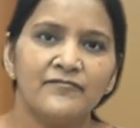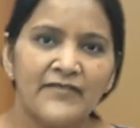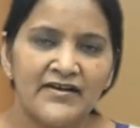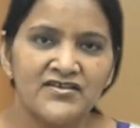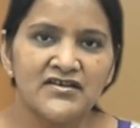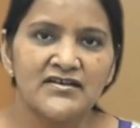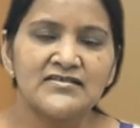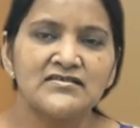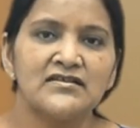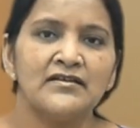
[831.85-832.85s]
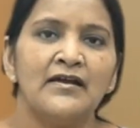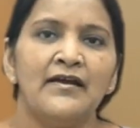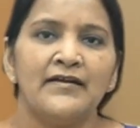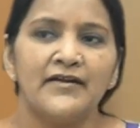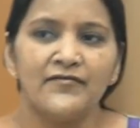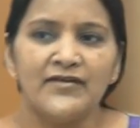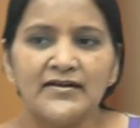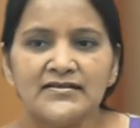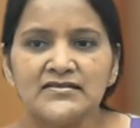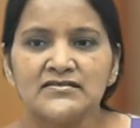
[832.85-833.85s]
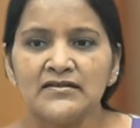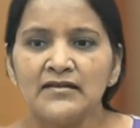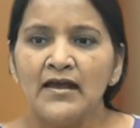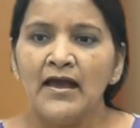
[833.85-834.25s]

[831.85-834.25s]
financing decision, dividend decision,